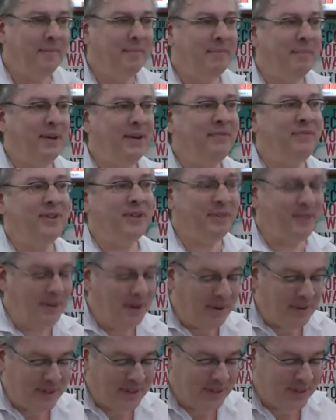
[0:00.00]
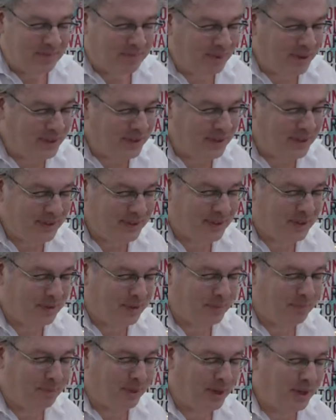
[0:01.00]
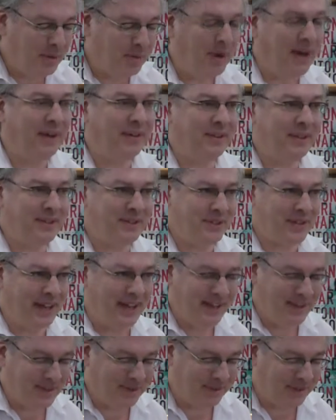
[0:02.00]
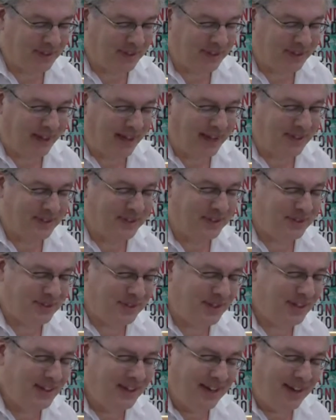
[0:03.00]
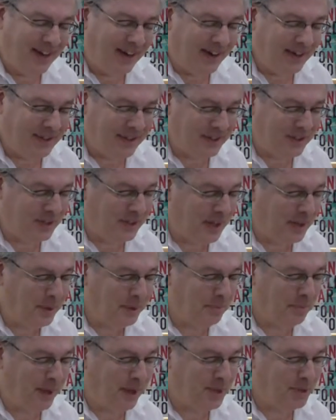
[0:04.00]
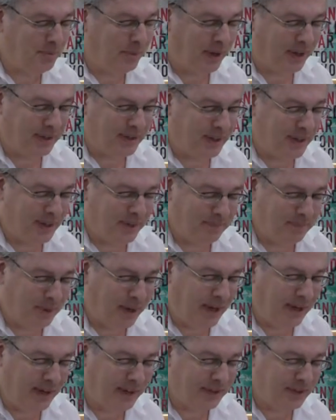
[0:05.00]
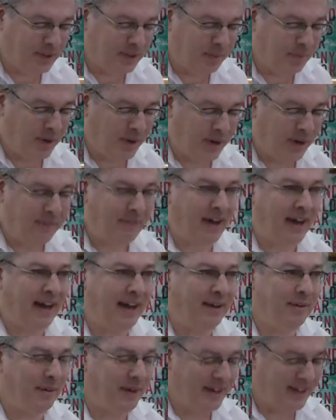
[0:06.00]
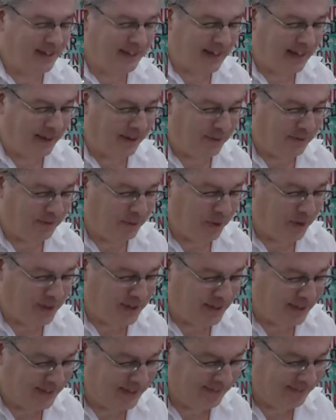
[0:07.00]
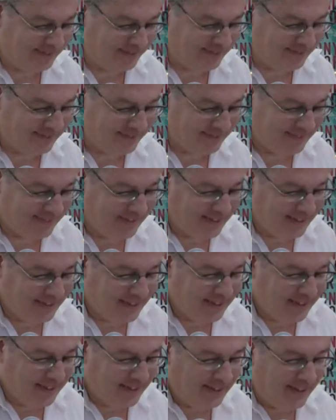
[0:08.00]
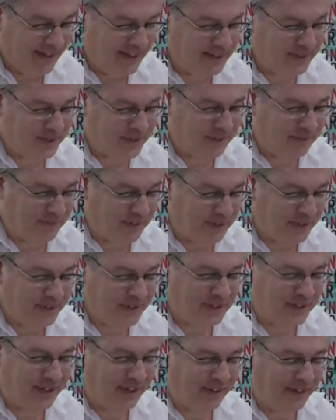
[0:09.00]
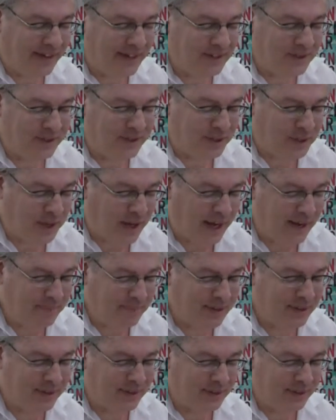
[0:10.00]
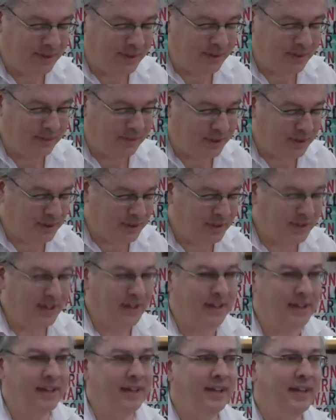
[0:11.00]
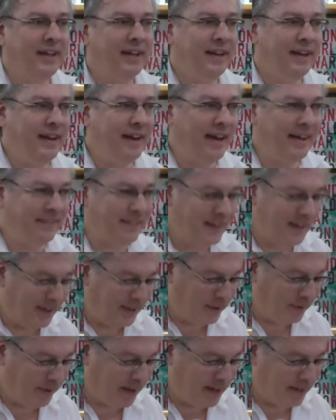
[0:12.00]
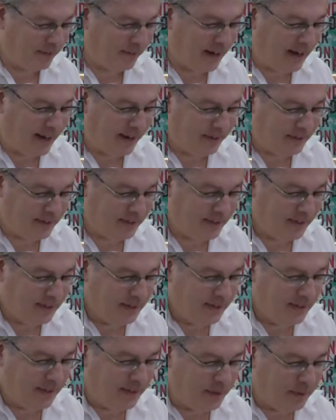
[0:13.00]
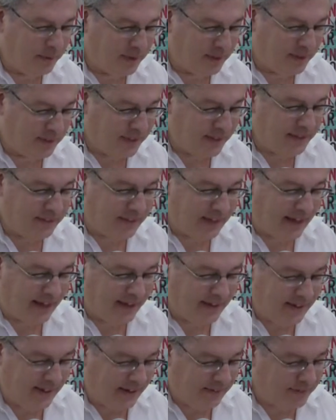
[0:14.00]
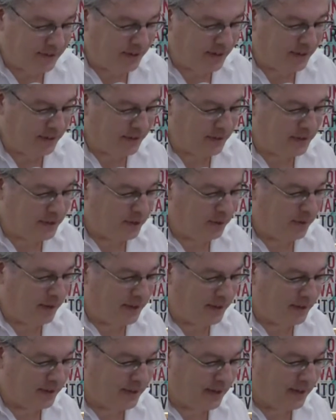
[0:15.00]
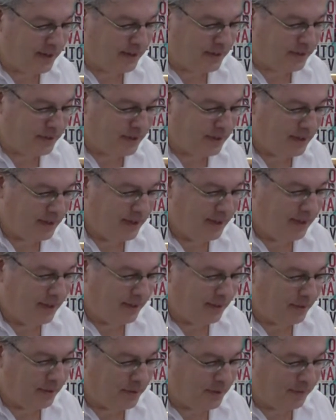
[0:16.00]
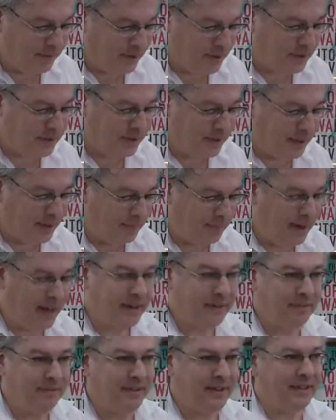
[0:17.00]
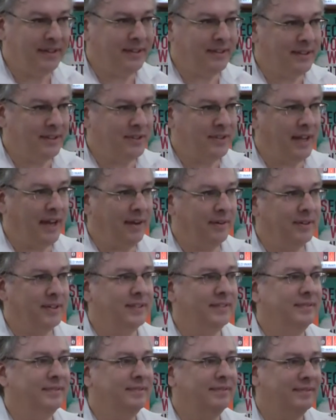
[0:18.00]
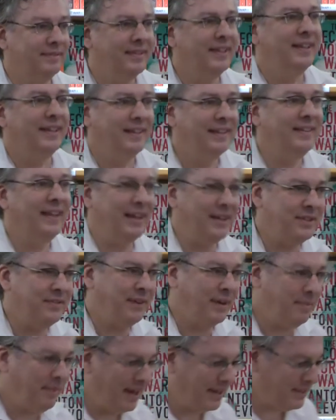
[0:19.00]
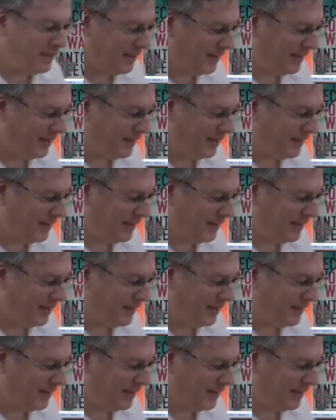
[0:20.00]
But if you'll notice, Brooklyn is doing pretty well these days, while the Dodgers are just another baseball team playing somewhere off a highway in California. It is the village that lends enchantment to the university, not the other way around. You would think that, after nearly 200 years, the university might have figured this out. Thanks very much.